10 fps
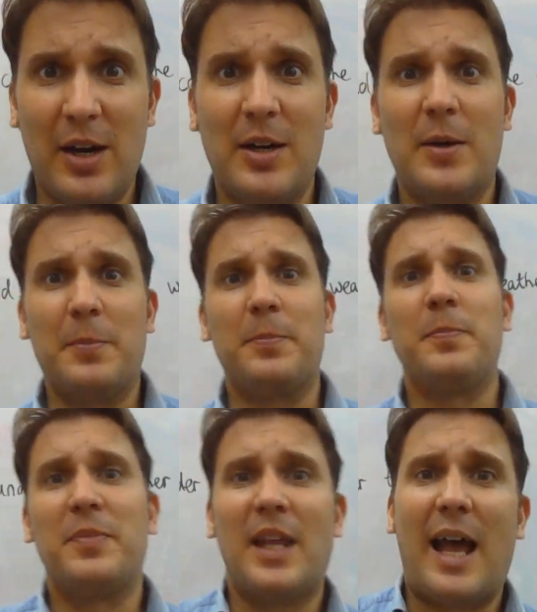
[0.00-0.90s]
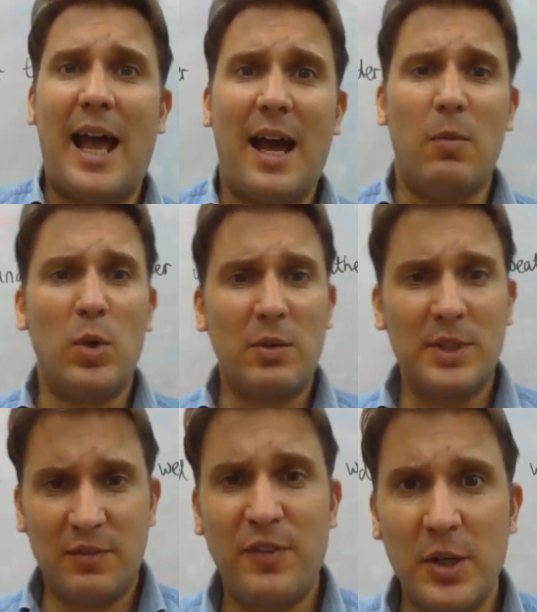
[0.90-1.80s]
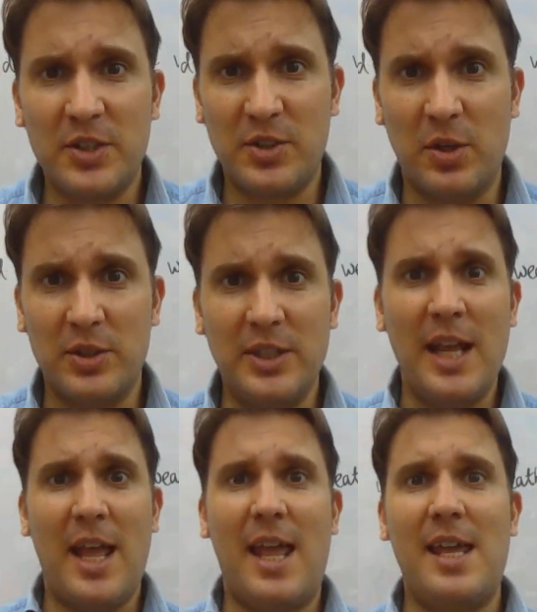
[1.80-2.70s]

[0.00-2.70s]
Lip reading: And what I want to focus on